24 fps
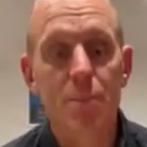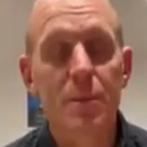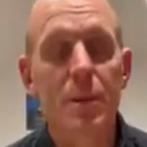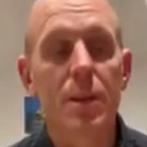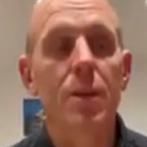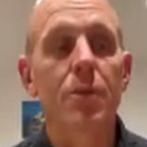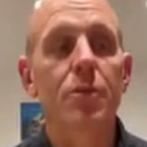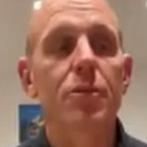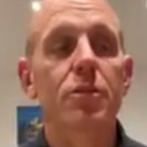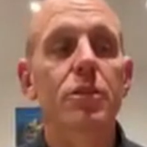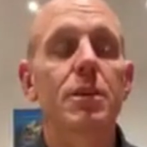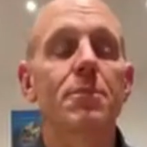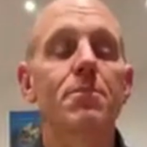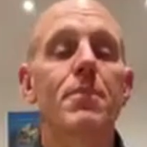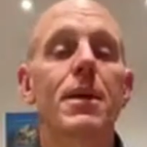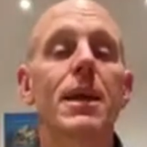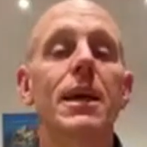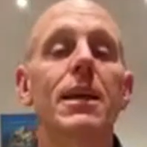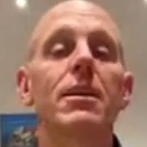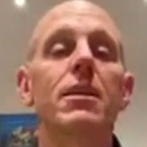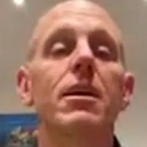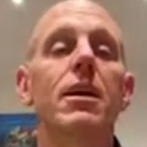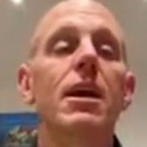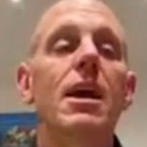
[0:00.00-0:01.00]
I mean, obviously
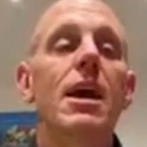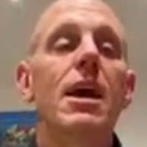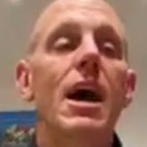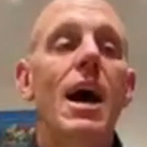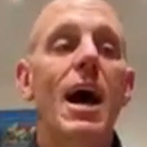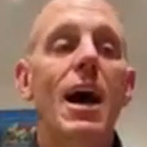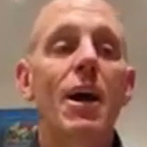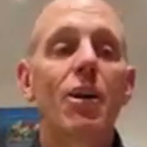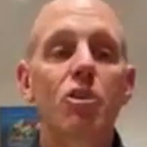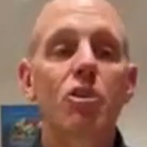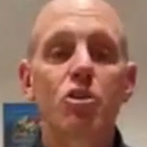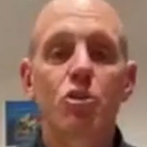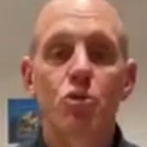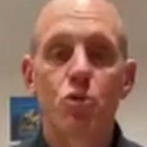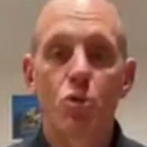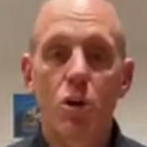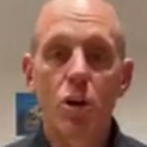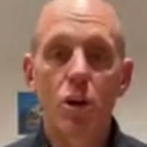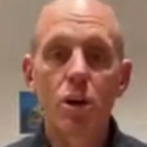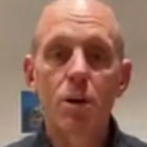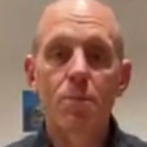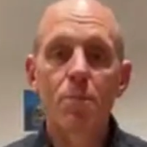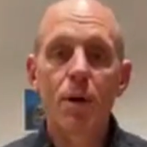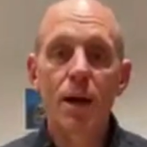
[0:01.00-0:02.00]
men are
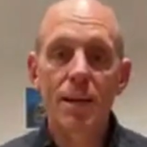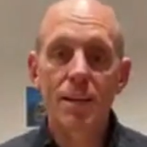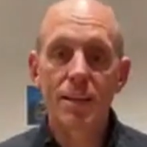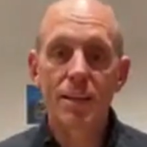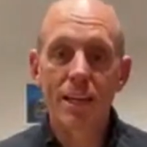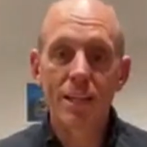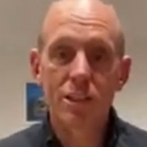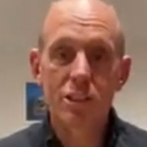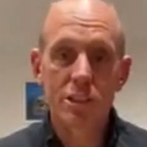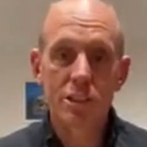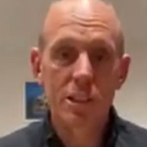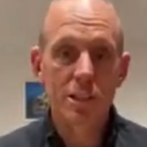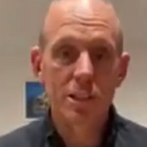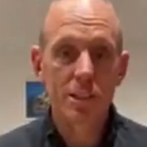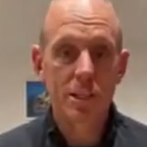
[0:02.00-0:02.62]
stronger by nature.